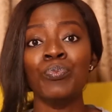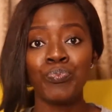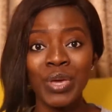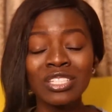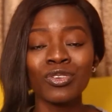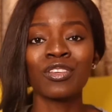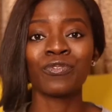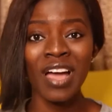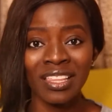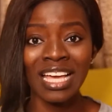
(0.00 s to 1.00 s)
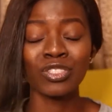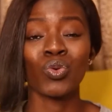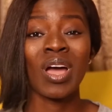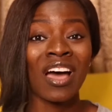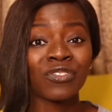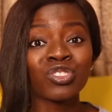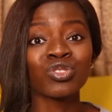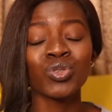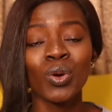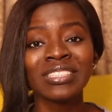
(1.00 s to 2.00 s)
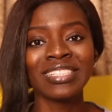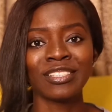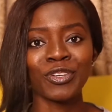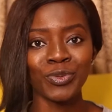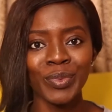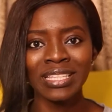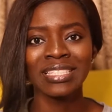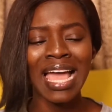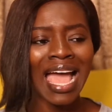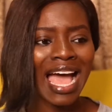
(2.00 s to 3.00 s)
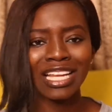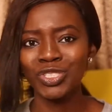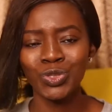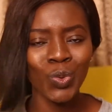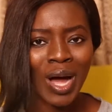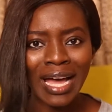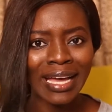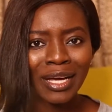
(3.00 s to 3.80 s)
based on the fact that you have strong discernment and you are